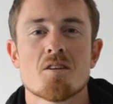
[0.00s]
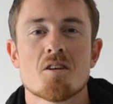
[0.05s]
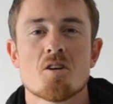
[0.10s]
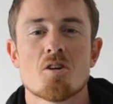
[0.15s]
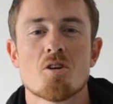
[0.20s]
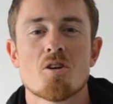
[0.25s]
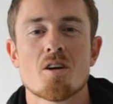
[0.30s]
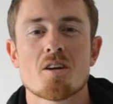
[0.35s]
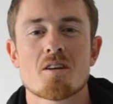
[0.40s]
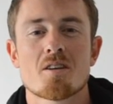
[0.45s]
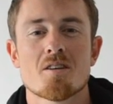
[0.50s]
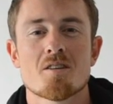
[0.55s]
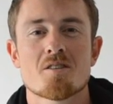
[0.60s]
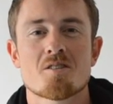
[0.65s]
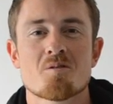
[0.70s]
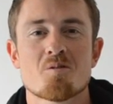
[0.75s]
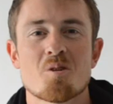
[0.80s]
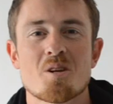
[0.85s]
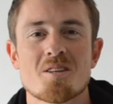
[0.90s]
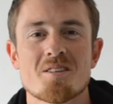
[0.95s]
Alright guys,
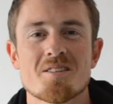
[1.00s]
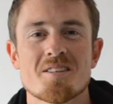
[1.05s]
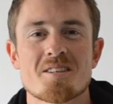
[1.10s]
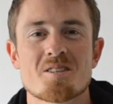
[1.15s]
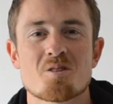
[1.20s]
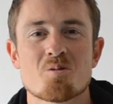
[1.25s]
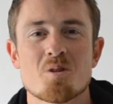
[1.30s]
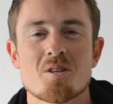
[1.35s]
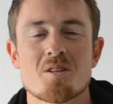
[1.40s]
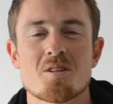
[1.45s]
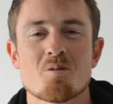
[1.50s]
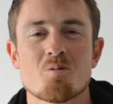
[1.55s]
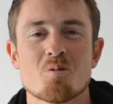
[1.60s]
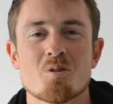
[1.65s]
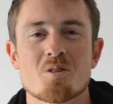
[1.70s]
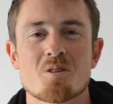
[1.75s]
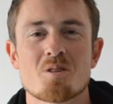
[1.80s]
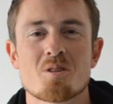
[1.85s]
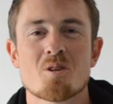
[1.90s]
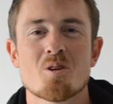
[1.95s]
wait till next week,
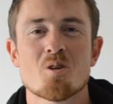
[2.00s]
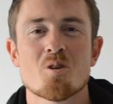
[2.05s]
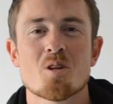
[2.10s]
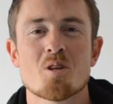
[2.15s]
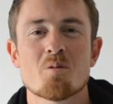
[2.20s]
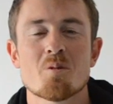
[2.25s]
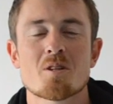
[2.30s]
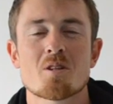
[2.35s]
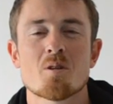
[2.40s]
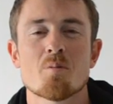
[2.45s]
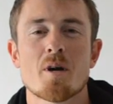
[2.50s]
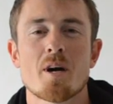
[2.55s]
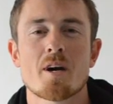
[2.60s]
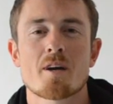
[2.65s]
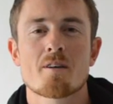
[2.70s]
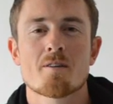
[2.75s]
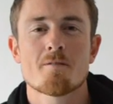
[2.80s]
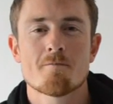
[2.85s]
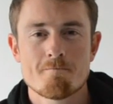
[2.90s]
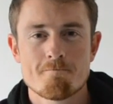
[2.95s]
we'll go on about the back.